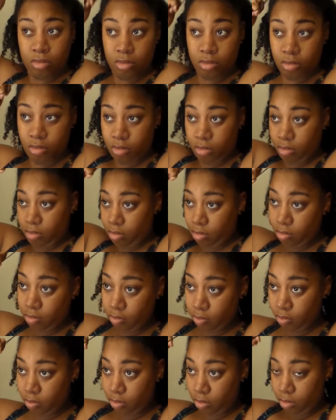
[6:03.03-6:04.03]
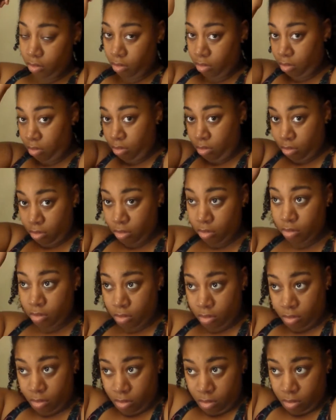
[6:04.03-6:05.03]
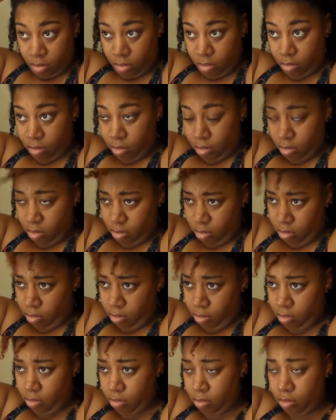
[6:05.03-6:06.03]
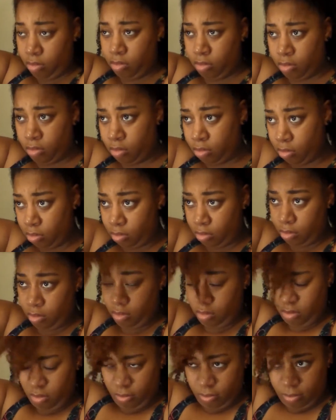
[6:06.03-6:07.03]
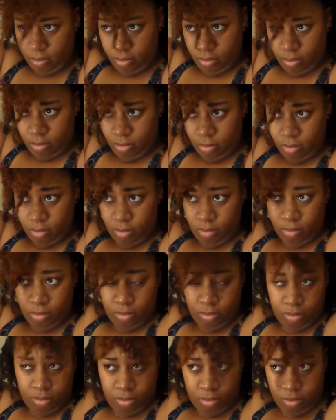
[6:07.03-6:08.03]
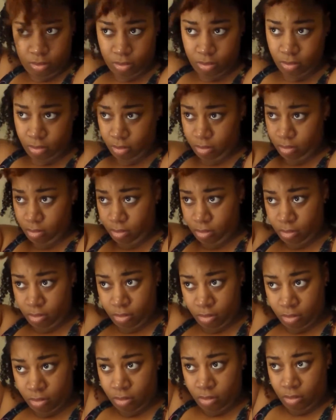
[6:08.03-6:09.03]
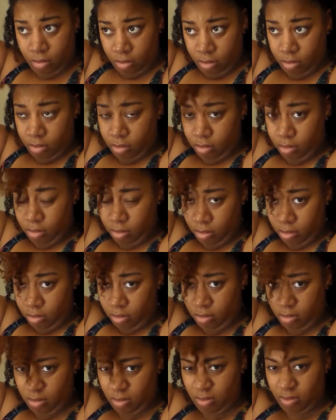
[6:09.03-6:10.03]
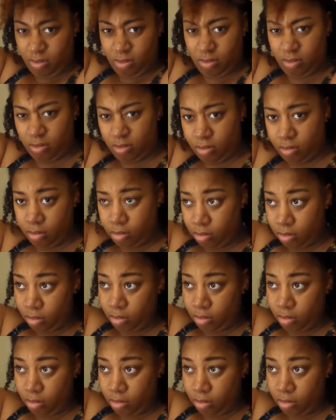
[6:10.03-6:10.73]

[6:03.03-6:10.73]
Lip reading: (silence)